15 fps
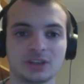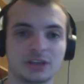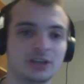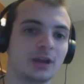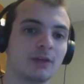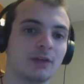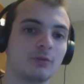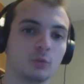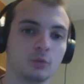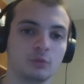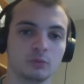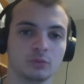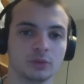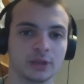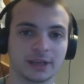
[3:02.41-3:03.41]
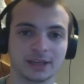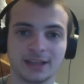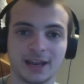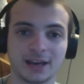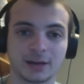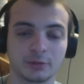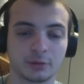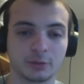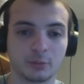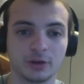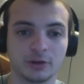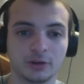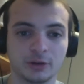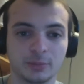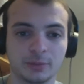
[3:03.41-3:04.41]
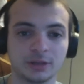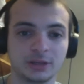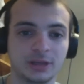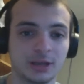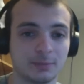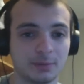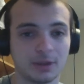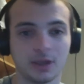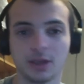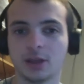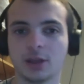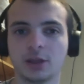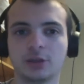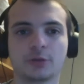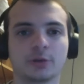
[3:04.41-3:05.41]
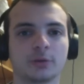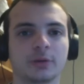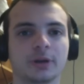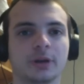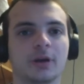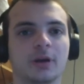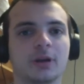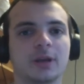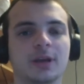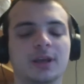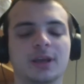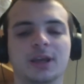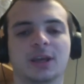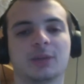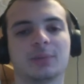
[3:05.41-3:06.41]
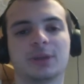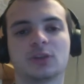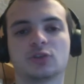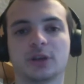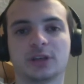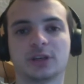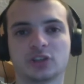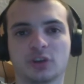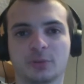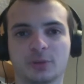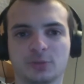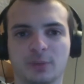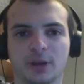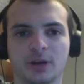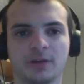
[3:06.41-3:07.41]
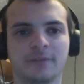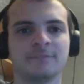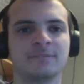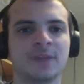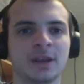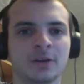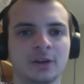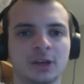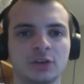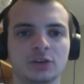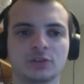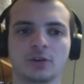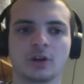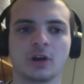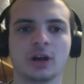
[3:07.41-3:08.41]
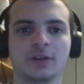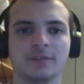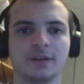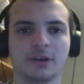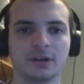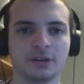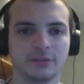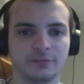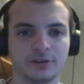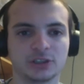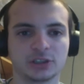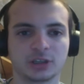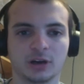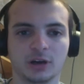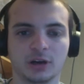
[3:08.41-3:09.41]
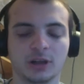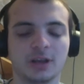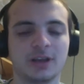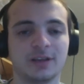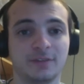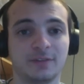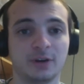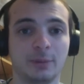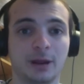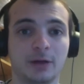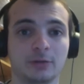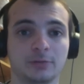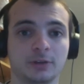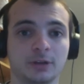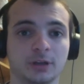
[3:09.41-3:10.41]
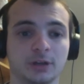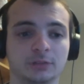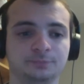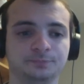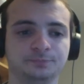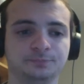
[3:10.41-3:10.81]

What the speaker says: and you have like a dagger with 1 durability up. You throw it on, it can make trade so much better. Very useful card, very efficient card, very powerful card.